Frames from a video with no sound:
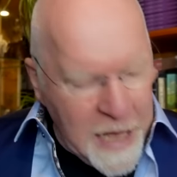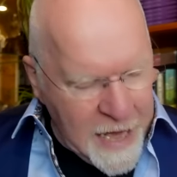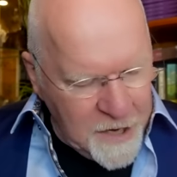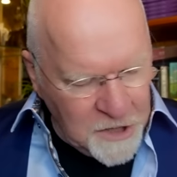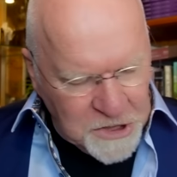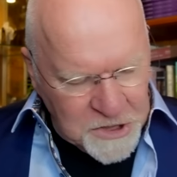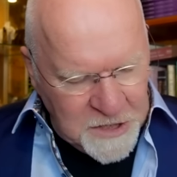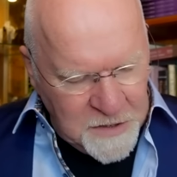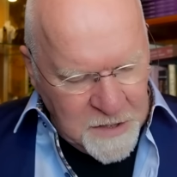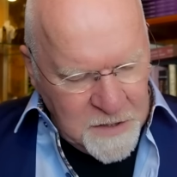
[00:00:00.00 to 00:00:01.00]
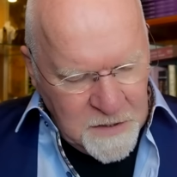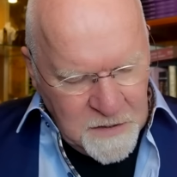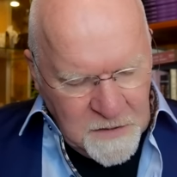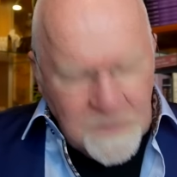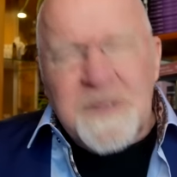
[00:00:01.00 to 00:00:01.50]
And I just think that
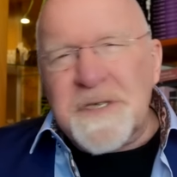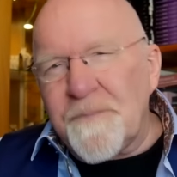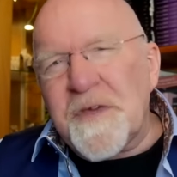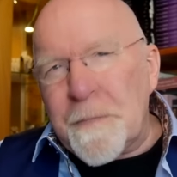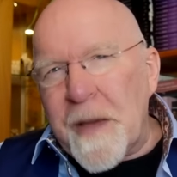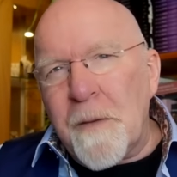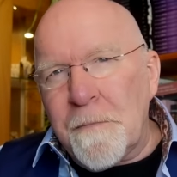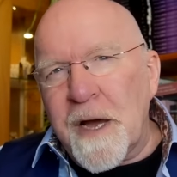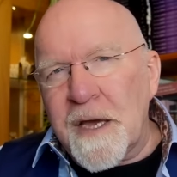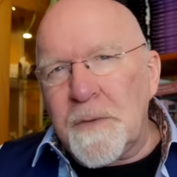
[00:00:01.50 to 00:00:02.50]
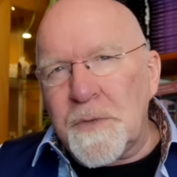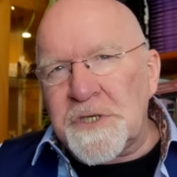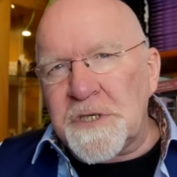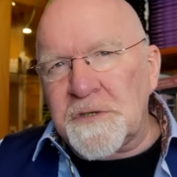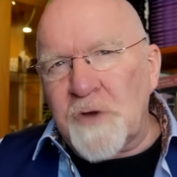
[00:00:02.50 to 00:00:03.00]
there's something about May
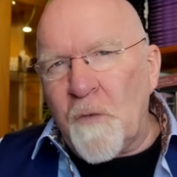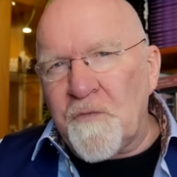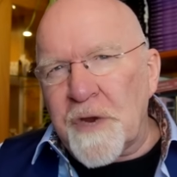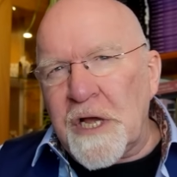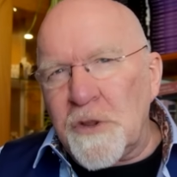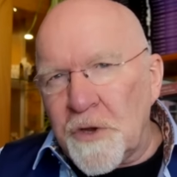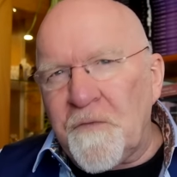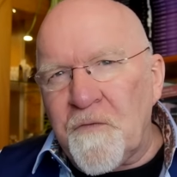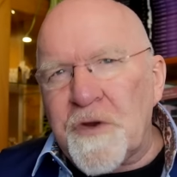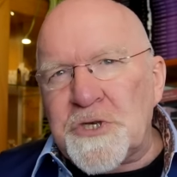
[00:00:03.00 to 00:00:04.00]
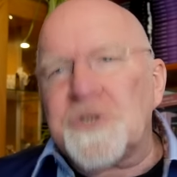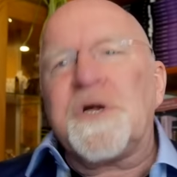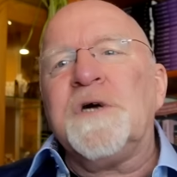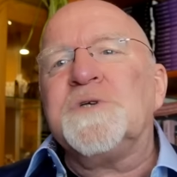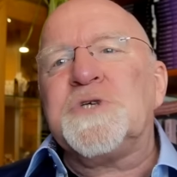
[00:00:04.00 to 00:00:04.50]
which is offering a lot of fresh
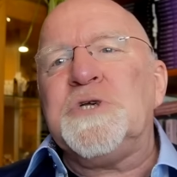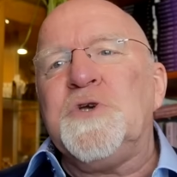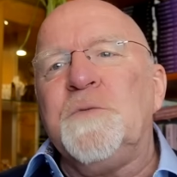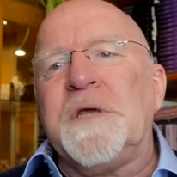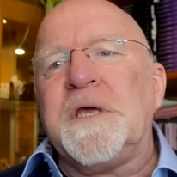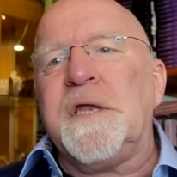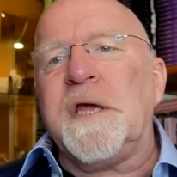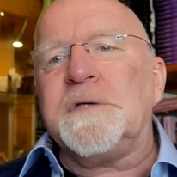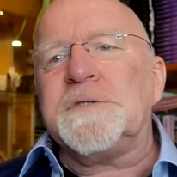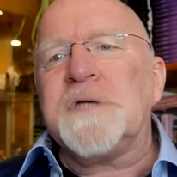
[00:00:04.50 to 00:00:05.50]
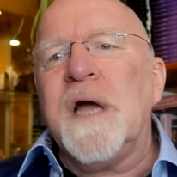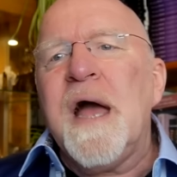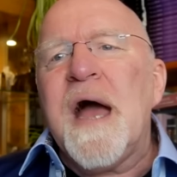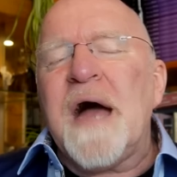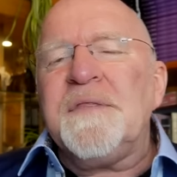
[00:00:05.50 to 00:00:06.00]
starts and new beginnings.
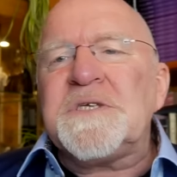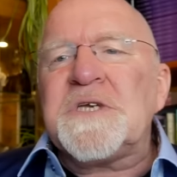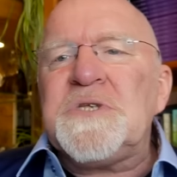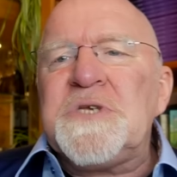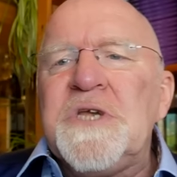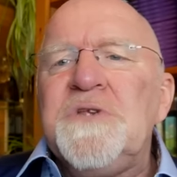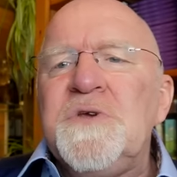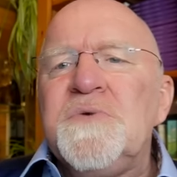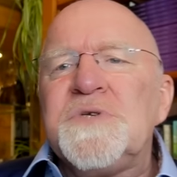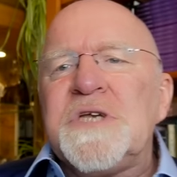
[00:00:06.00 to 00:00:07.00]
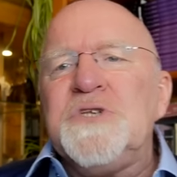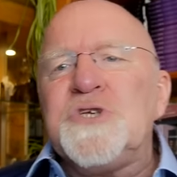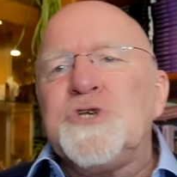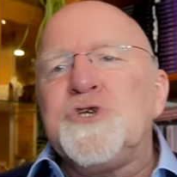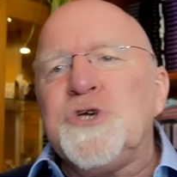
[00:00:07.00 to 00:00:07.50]
And this continues
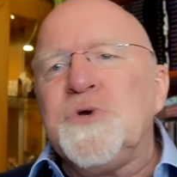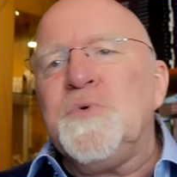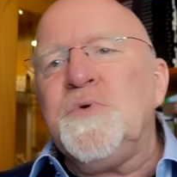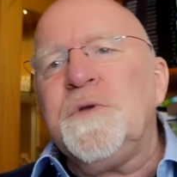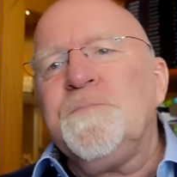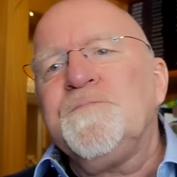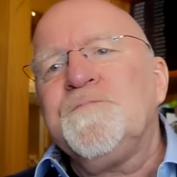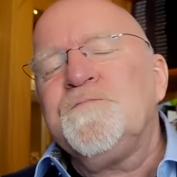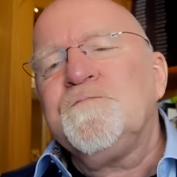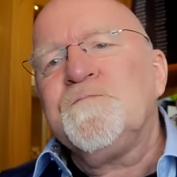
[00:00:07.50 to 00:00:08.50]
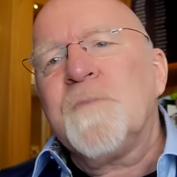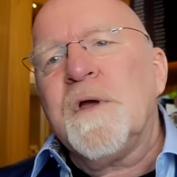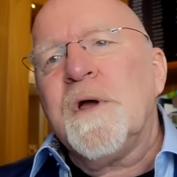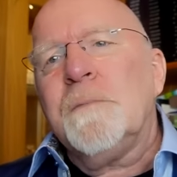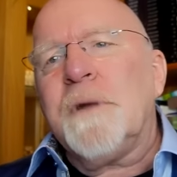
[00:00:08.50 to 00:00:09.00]
into June,
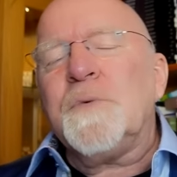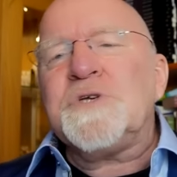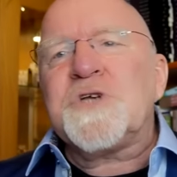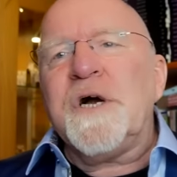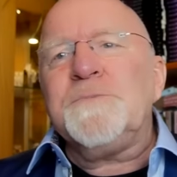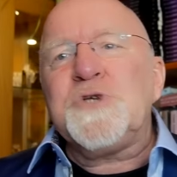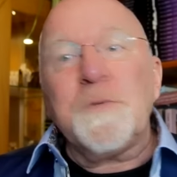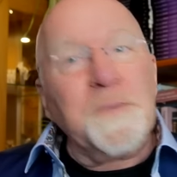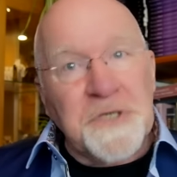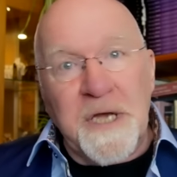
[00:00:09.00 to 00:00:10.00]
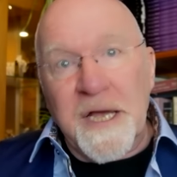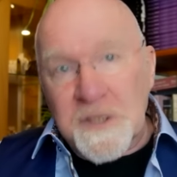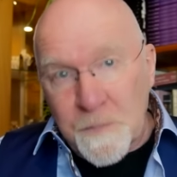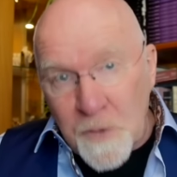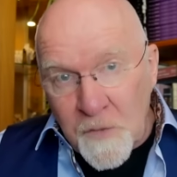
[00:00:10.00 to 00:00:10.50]
by which time Jupiter
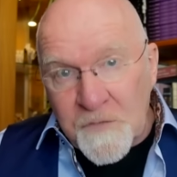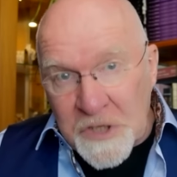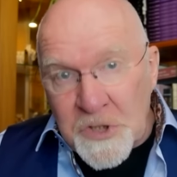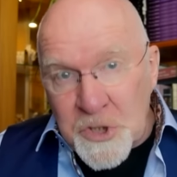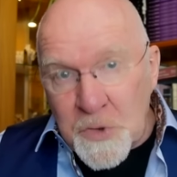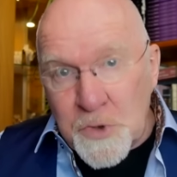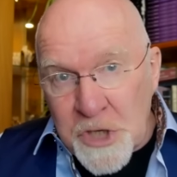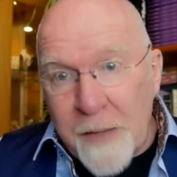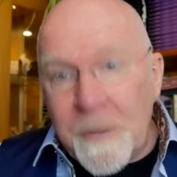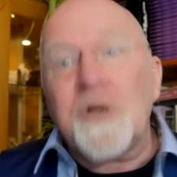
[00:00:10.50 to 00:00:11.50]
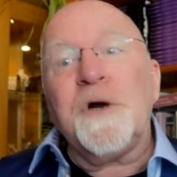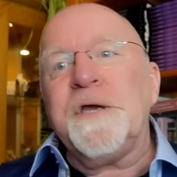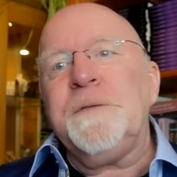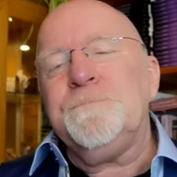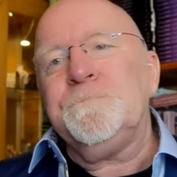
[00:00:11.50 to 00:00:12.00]
has moved into Gemini.